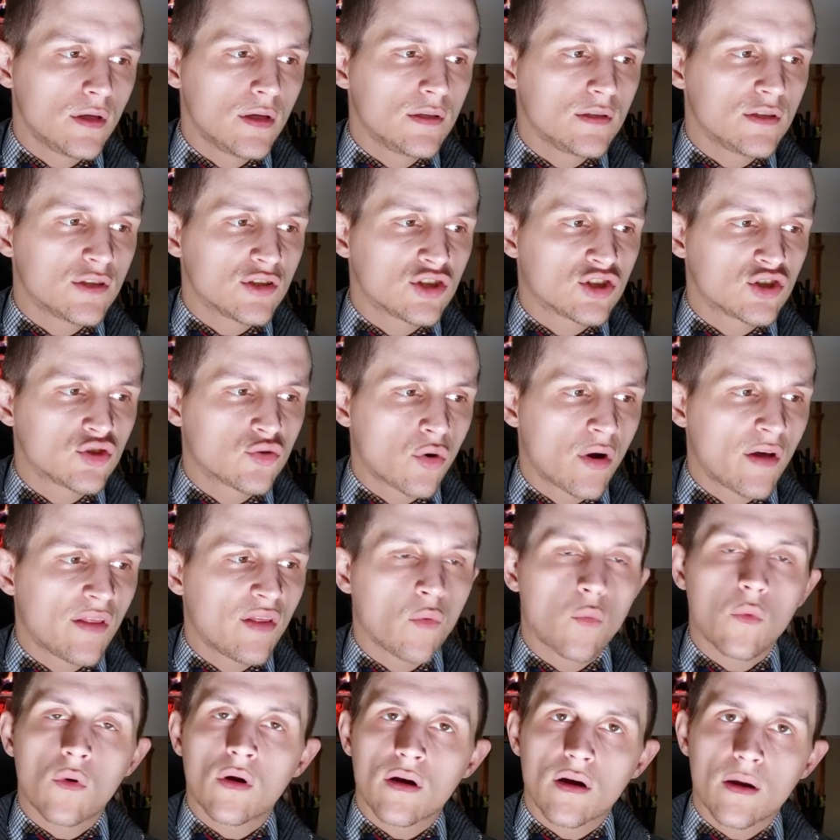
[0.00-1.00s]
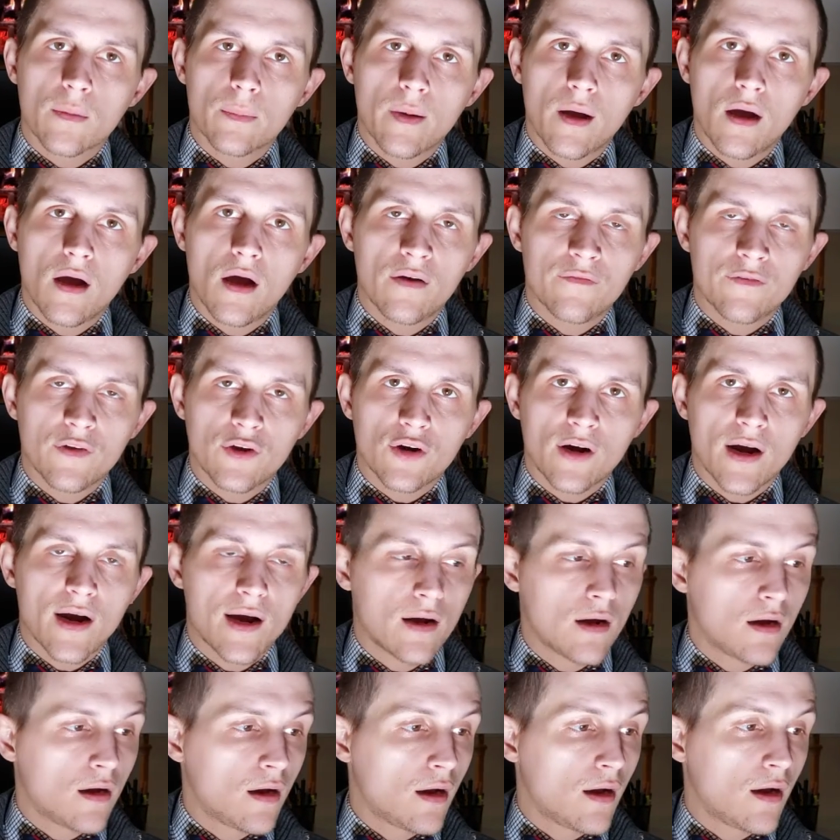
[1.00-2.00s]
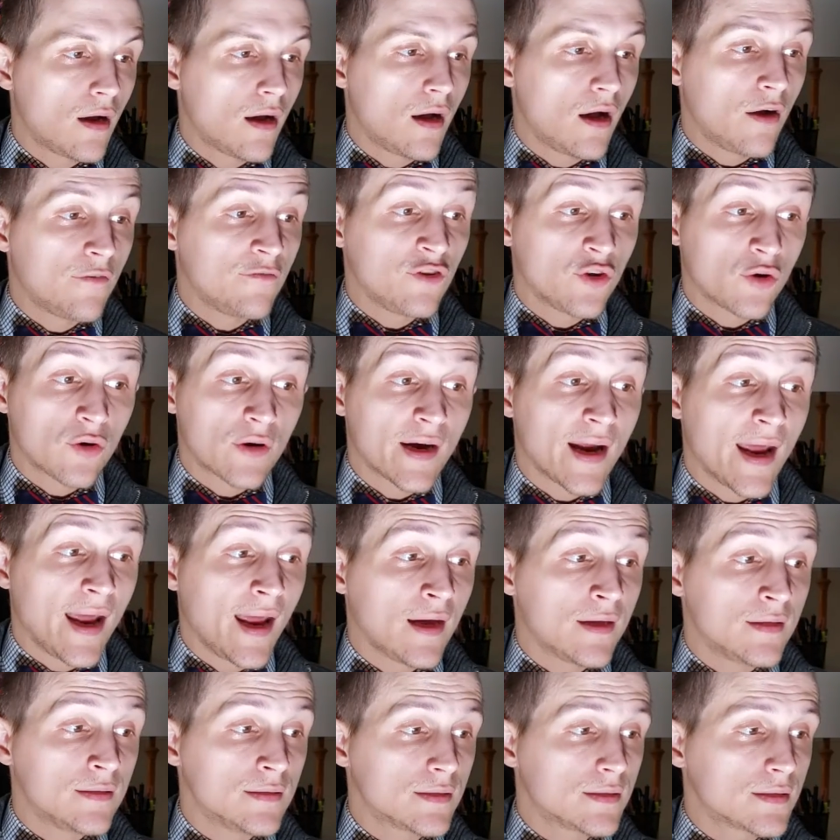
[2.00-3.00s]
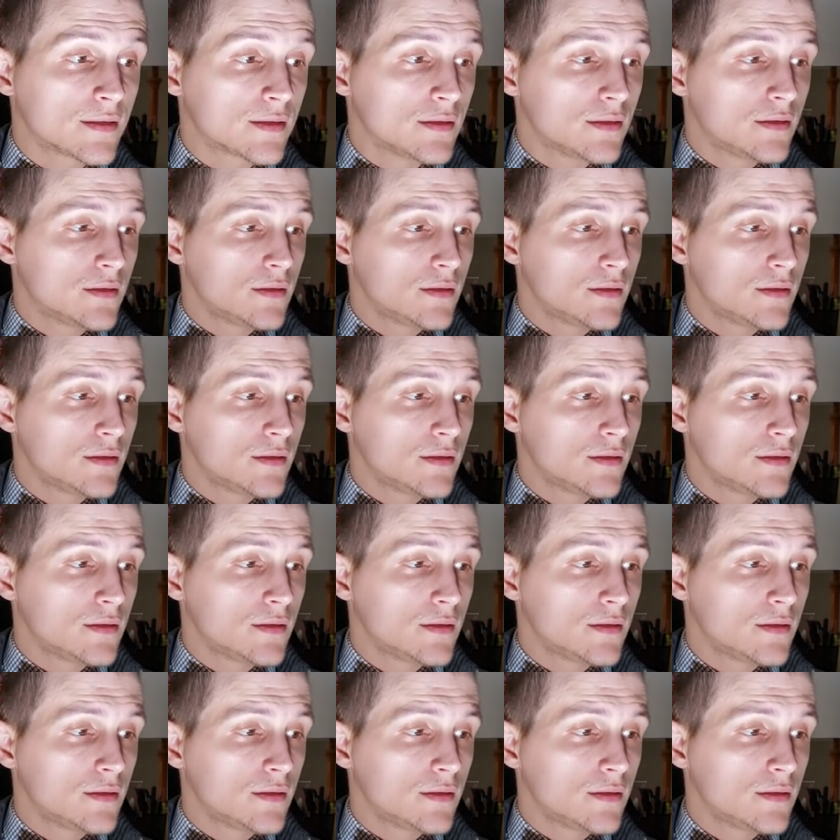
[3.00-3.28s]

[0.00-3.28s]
destroy the work of your hands.